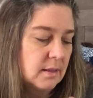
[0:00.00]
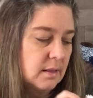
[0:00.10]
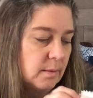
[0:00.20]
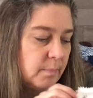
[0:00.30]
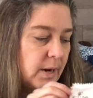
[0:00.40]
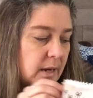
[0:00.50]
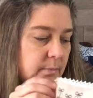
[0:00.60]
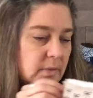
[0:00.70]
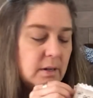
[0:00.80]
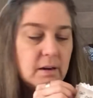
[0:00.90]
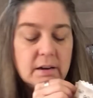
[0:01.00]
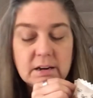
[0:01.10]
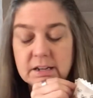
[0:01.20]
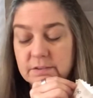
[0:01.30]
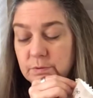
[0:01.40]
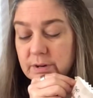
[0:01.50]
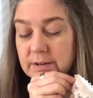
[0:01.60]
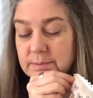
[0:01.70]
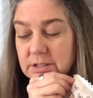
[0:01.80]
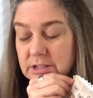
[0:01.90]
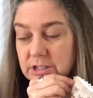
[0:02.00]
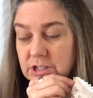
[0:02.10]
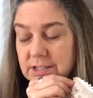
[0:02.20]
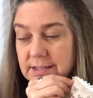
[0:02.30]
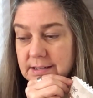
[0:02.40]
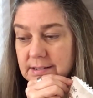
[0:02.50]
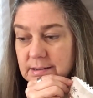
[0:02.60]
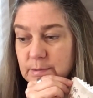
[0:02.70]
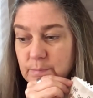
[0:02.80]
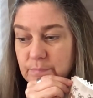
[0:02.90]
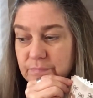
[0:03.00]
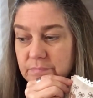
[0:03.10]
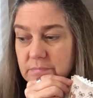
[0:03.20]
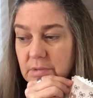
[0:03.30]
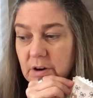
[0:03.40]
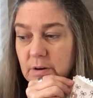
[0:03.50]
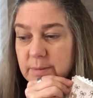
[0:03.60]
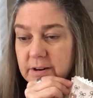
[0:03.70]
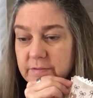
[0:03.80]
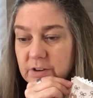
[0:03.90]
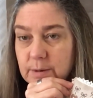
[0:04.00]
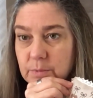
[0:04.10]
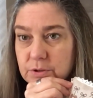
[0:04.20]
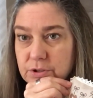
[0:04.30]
the bottom cut of what I'm stitching um, Huckleberry Farm on.